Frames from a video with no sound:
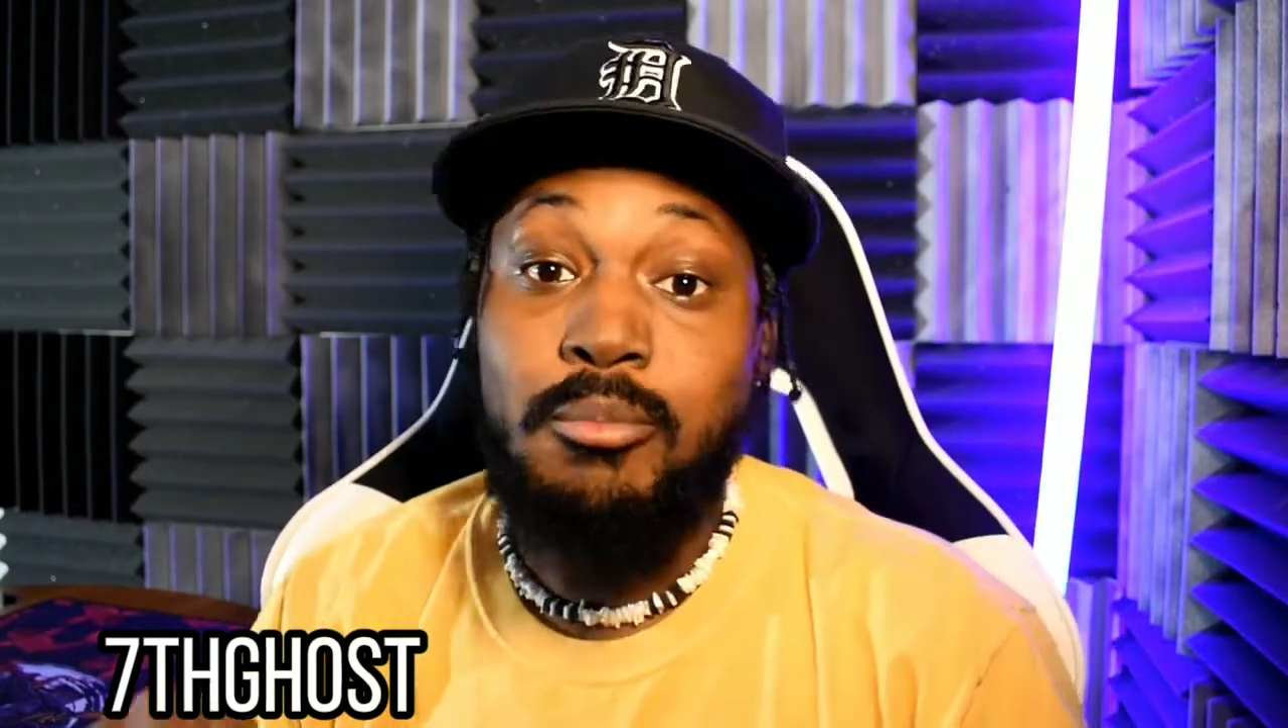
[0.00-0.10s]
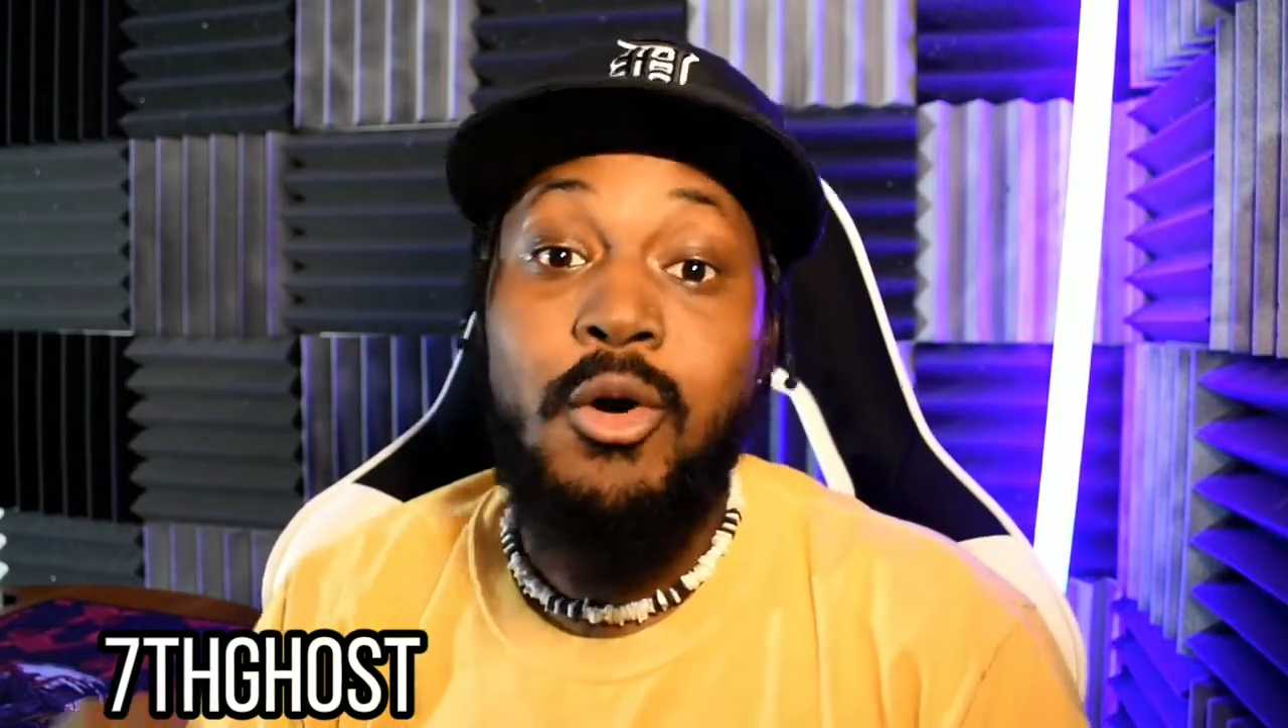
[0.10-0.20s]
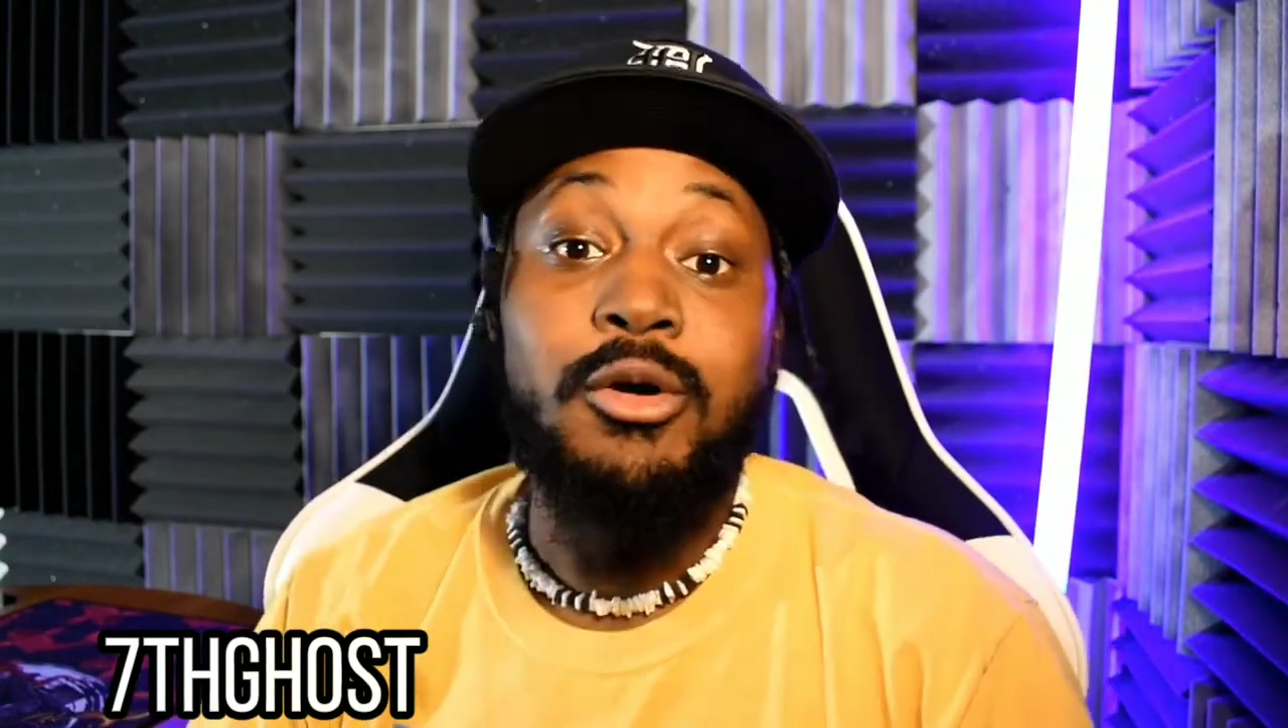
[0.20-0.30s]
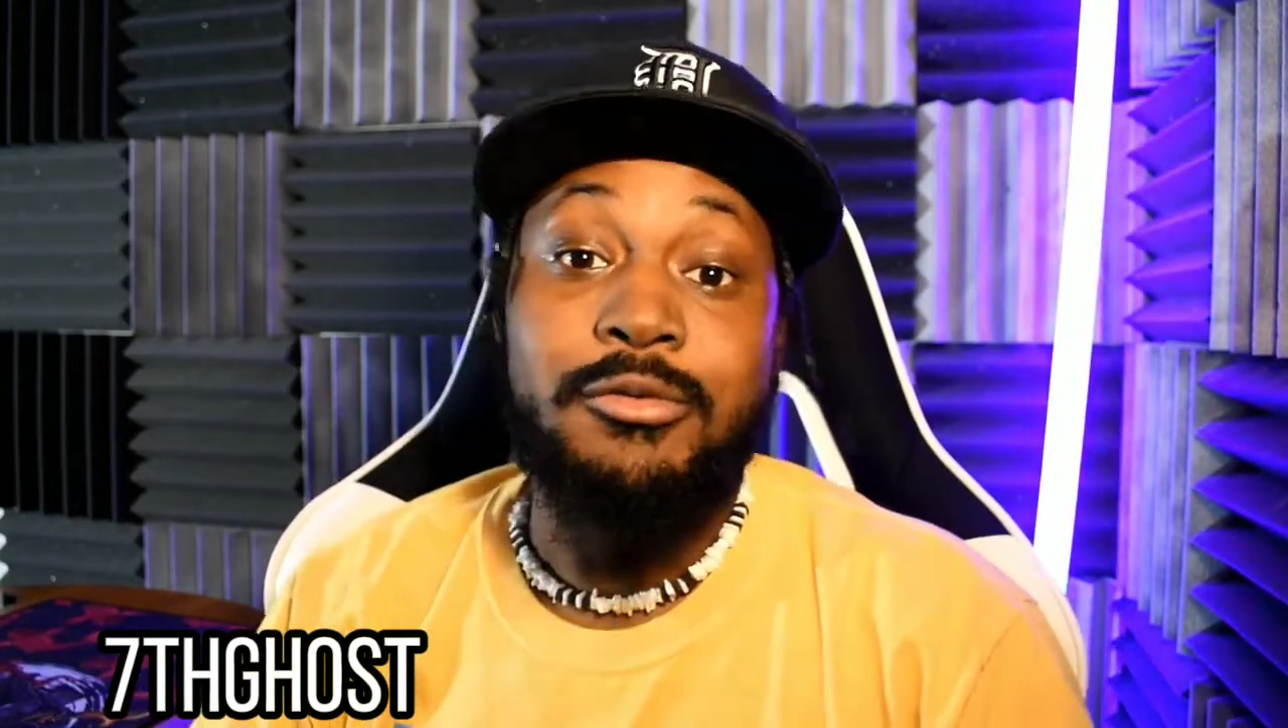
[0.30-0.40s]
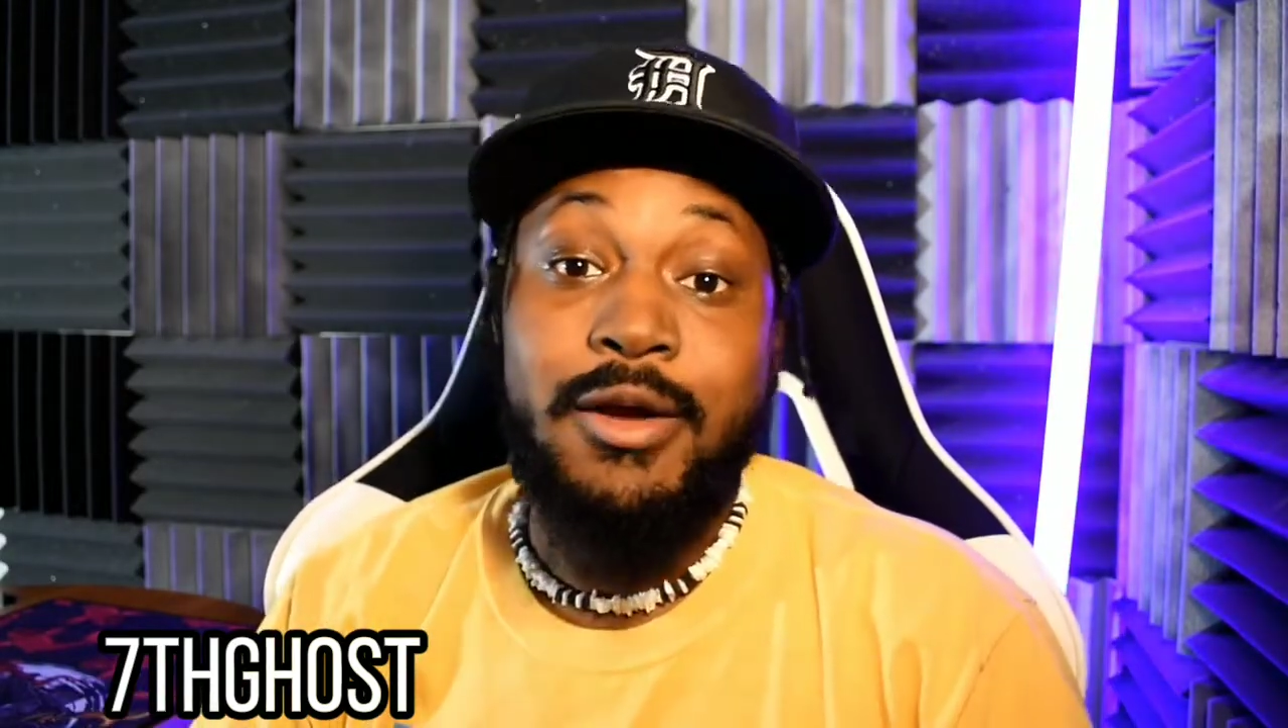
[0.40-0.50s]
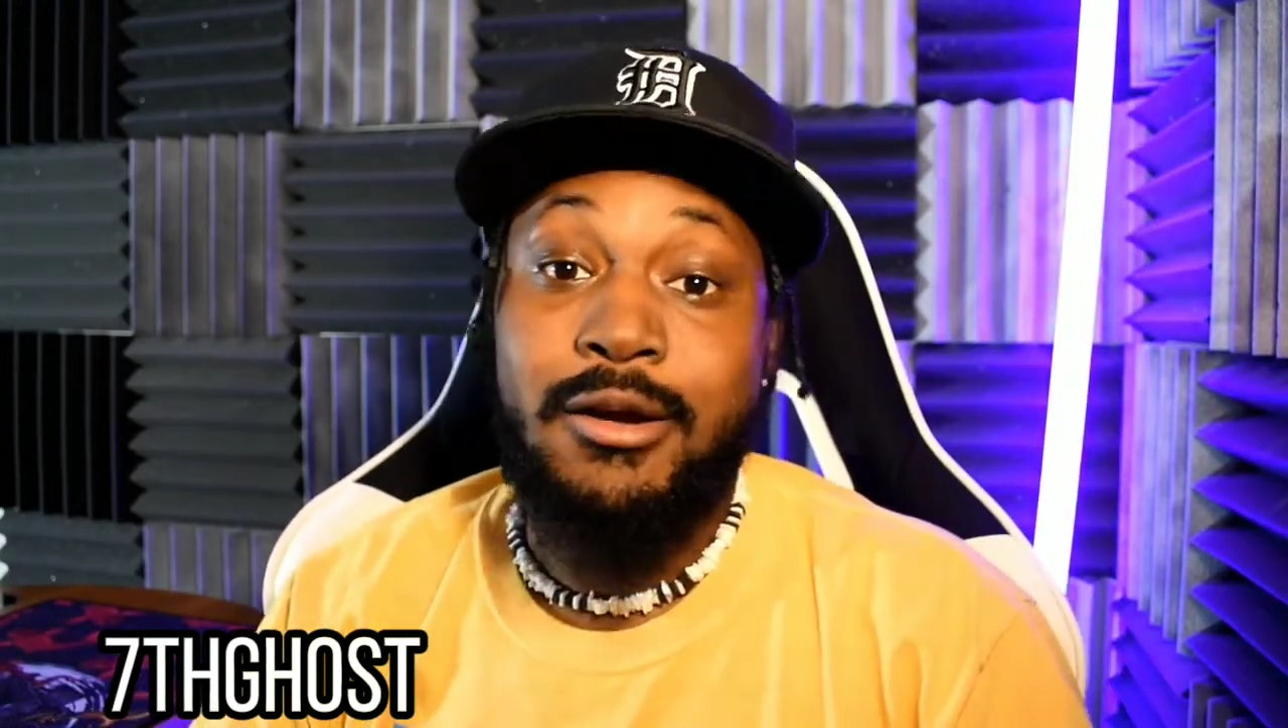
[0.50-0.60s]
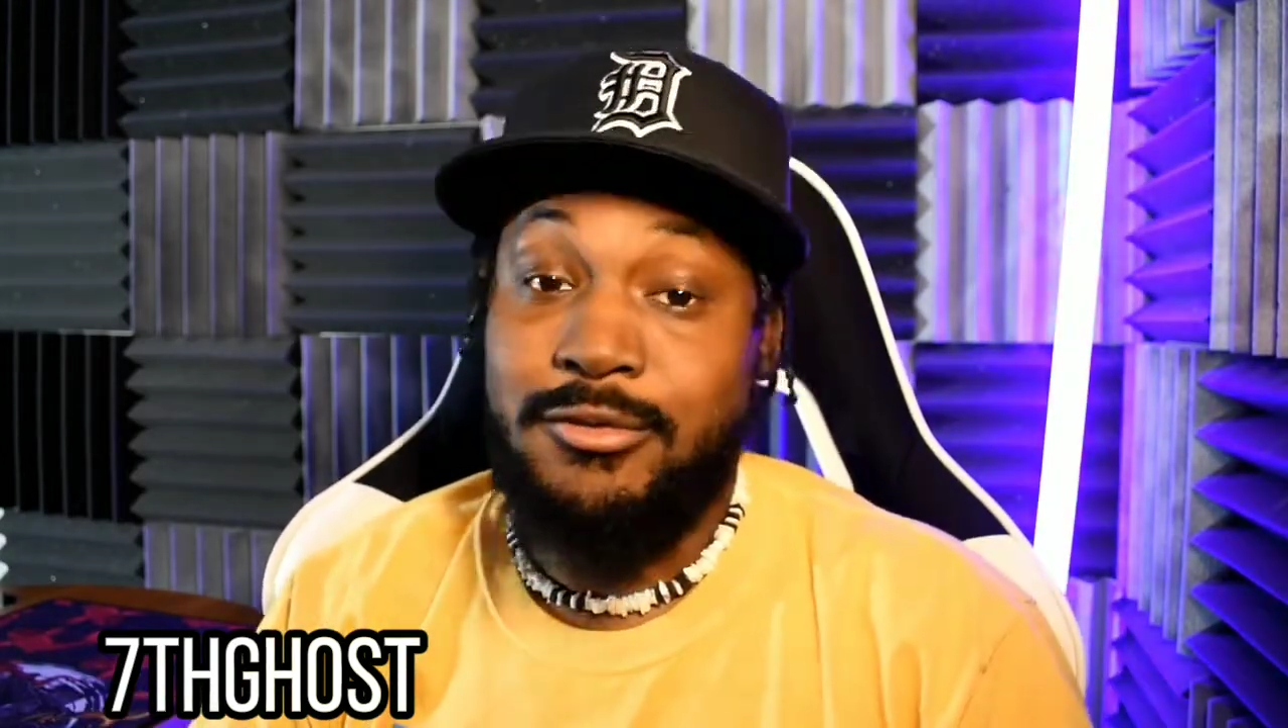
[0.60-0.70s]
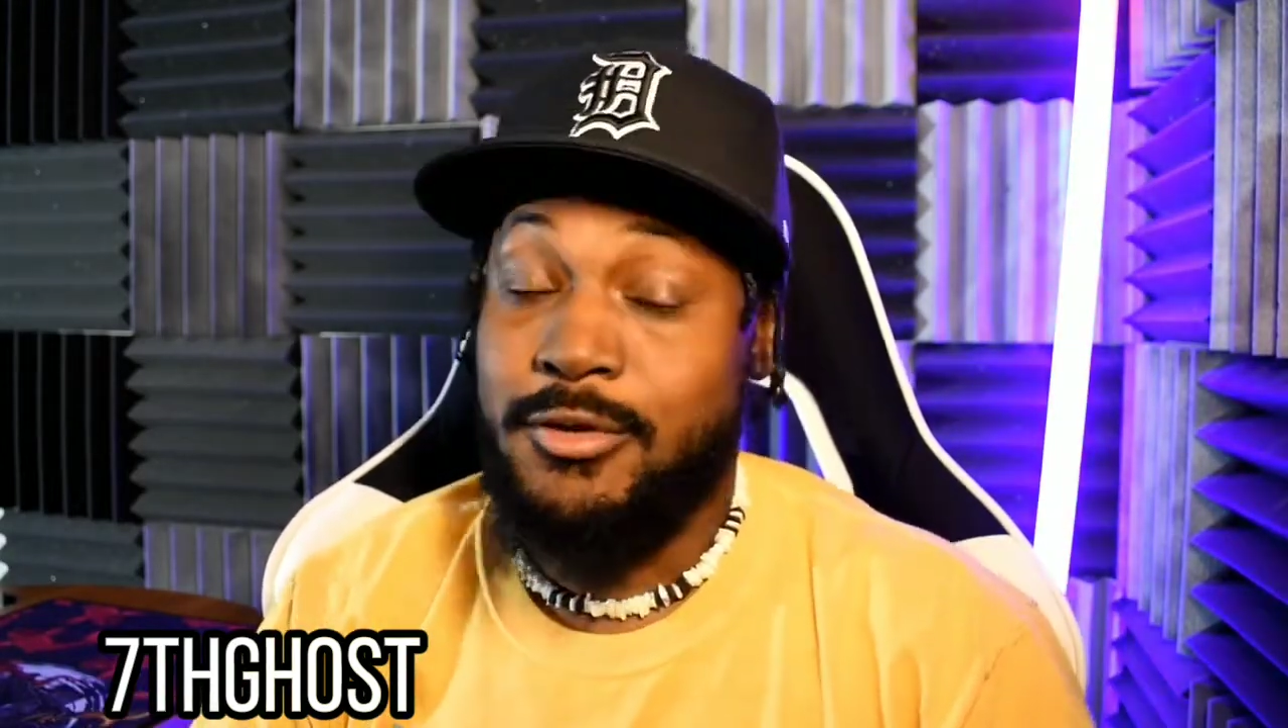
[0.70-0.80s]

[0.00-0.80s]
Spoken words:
motivator